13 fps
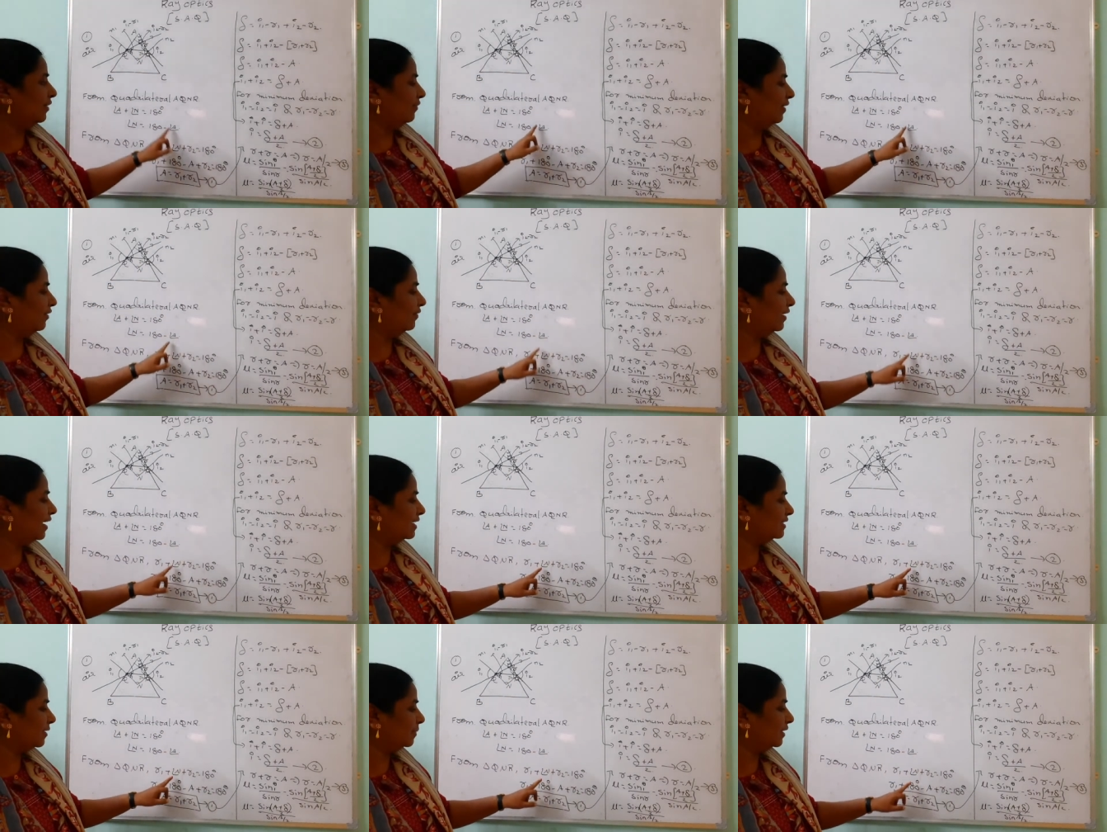When we are
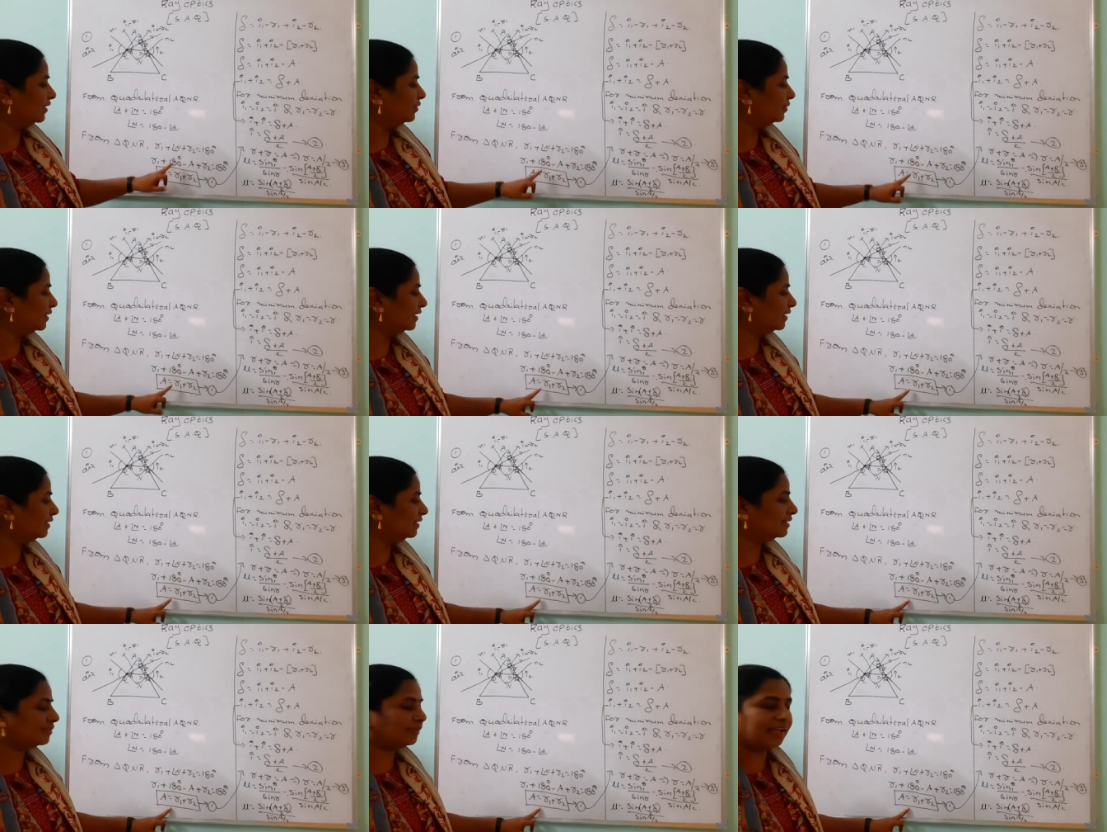substituting in
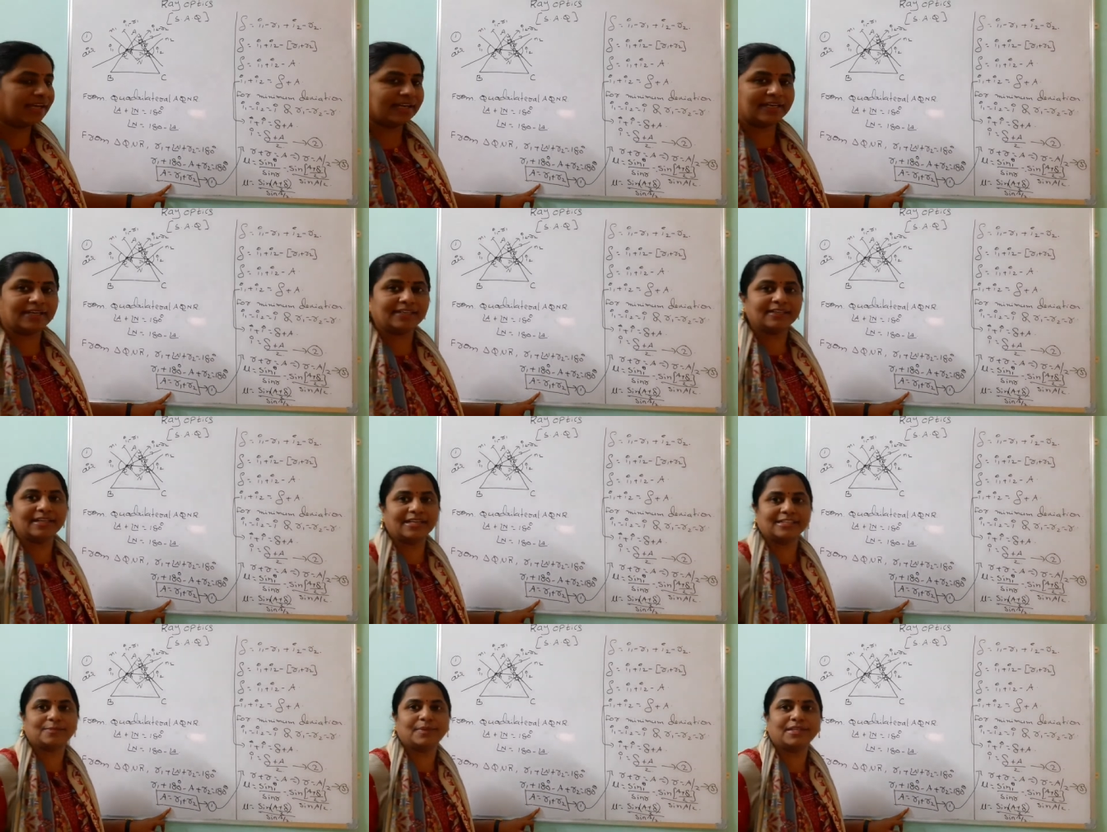this, we are getting the
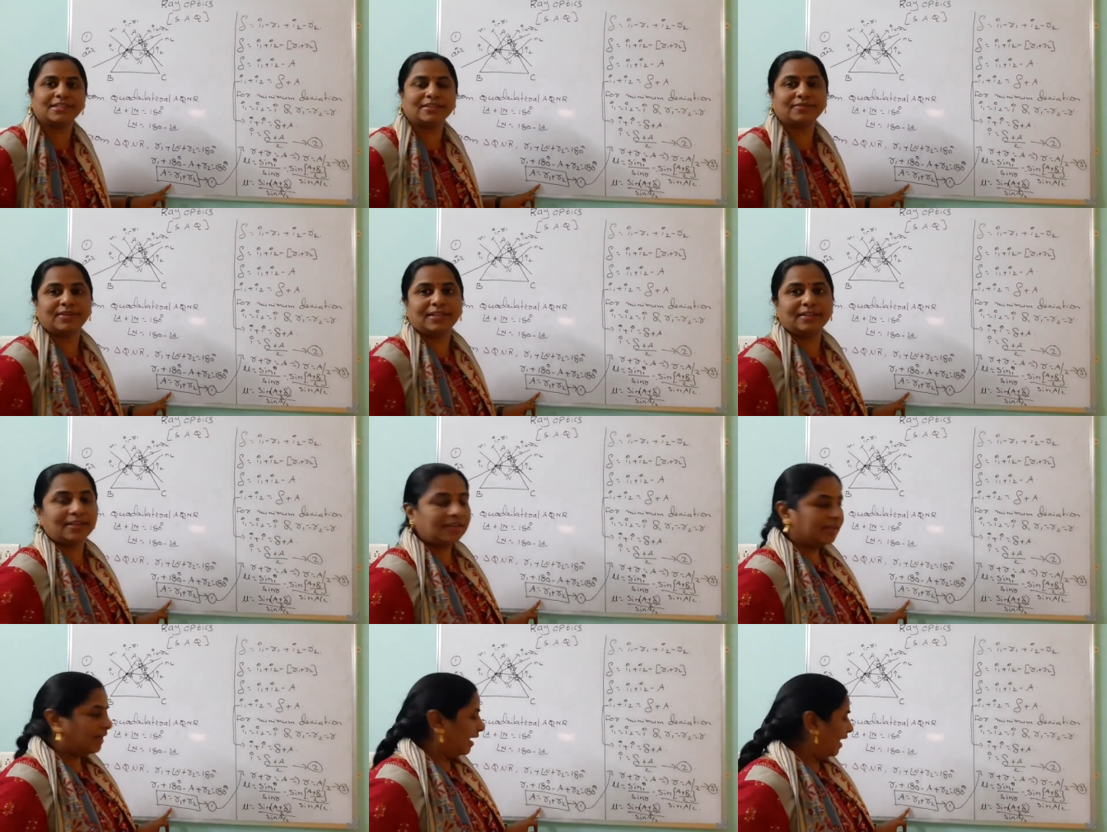expression for the
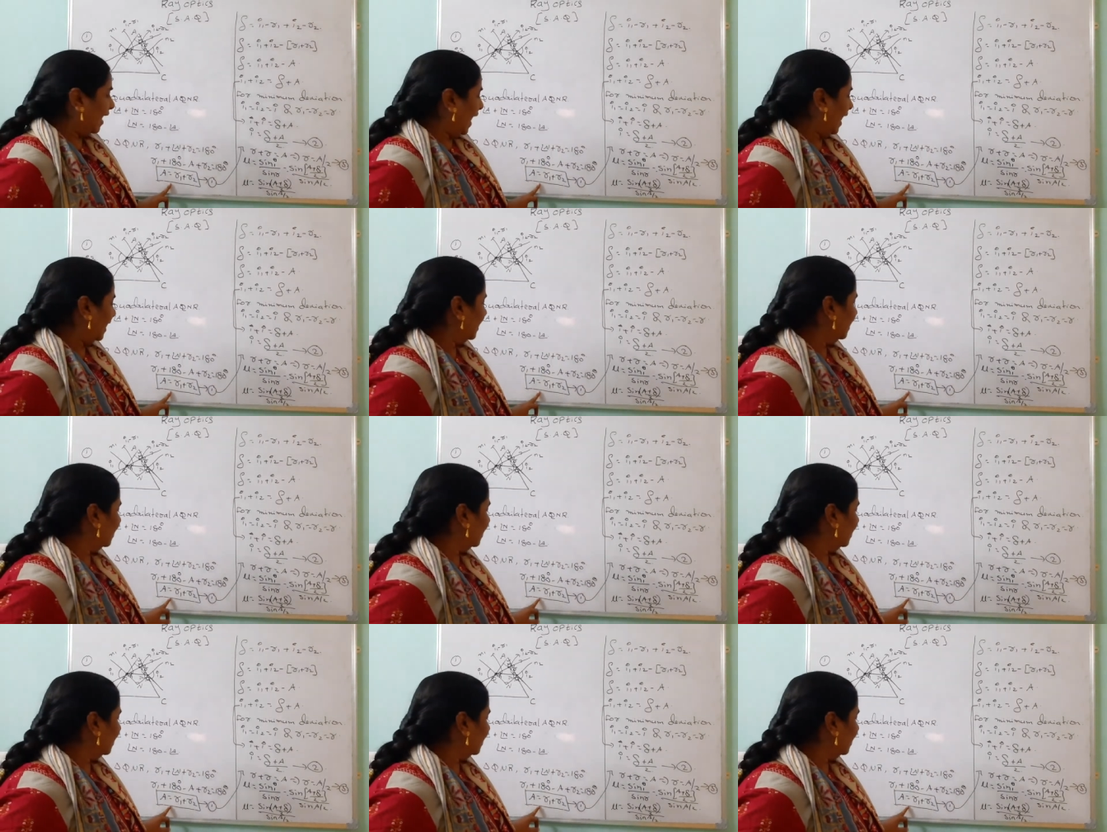angle